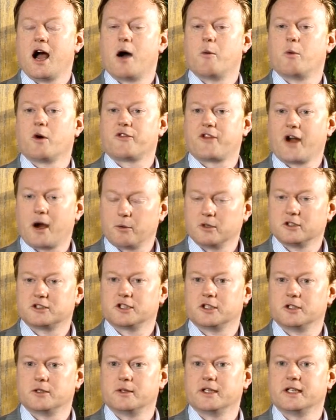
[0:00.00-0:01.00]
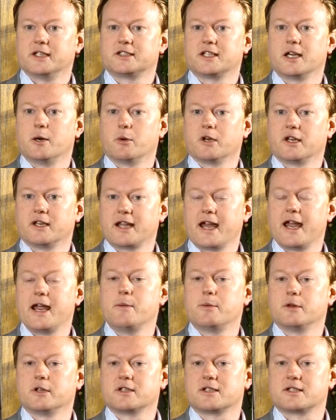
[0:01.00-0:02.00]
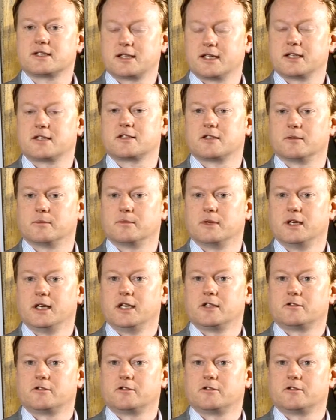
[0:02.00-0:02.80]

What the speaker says: And what that will do is it will enable the system